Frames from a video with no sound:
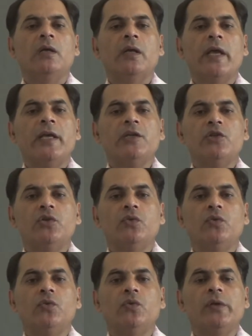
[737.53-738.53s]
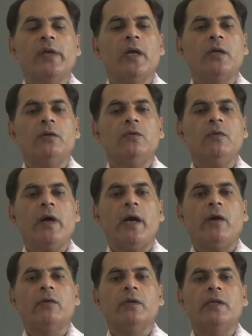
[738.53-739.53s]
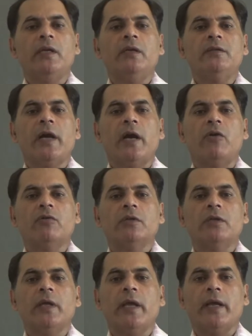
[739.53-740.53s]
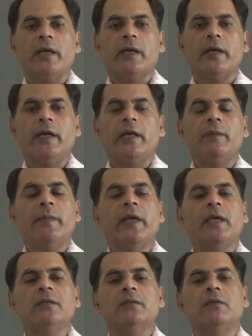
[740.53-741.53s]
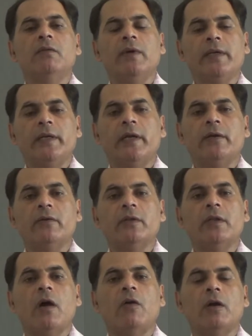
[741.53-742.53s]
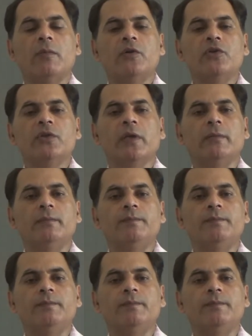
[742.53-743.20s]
H2O, there are 2 hydrogen. Each hydrogen atom has 1 electron in the outermost shell.